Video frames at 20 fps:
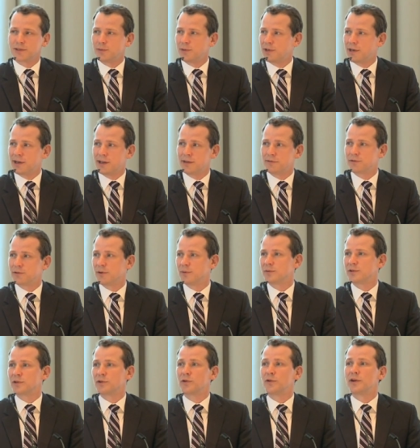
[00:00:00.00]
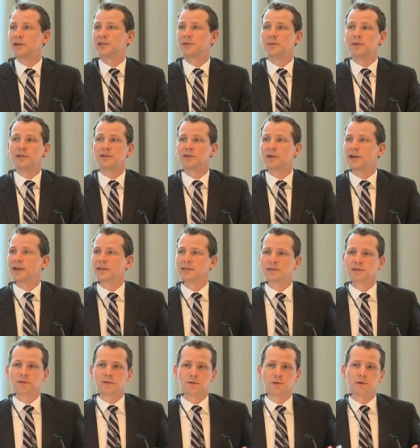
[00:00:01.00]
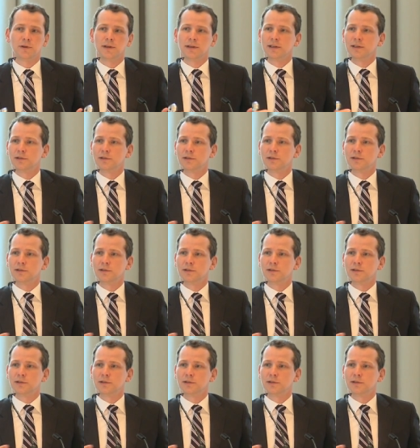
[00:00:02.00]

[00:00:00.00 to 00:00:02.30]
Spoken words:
the PIA firms are going to be trying to